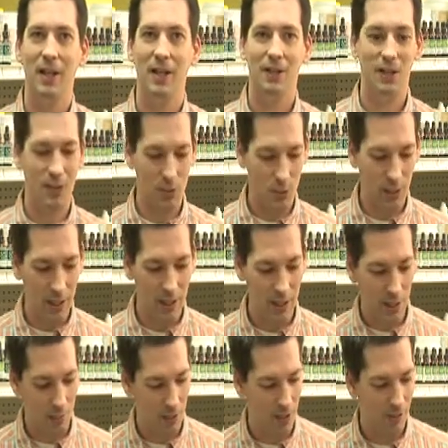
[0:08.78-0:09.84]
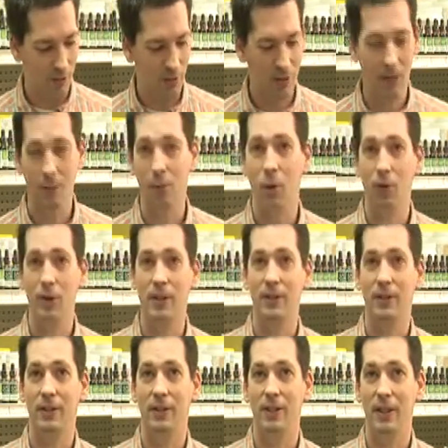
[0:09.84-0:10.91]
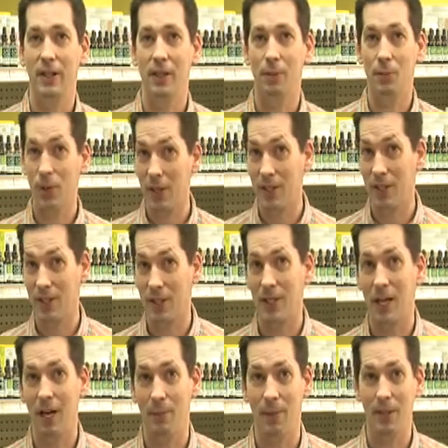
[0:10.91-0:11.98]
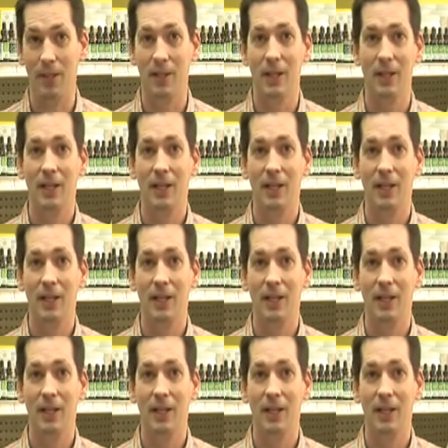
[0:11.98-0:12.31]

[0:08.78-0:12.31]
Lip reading: This week I'm covering an important pressing topic,